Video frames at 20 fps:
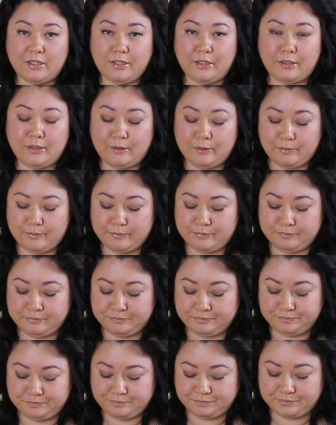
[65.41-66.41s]

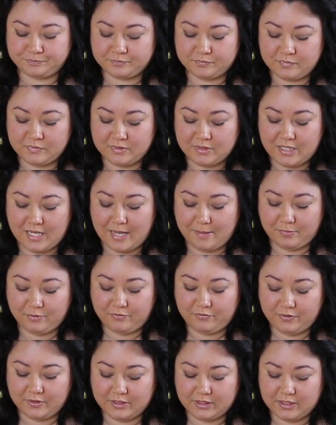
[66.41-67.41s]
apple
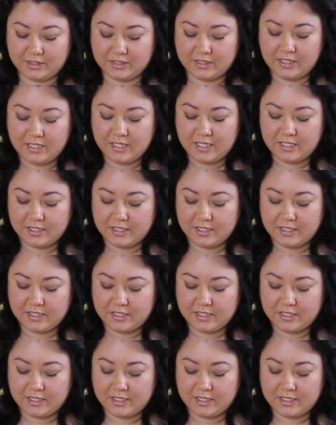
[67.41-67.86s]
filling.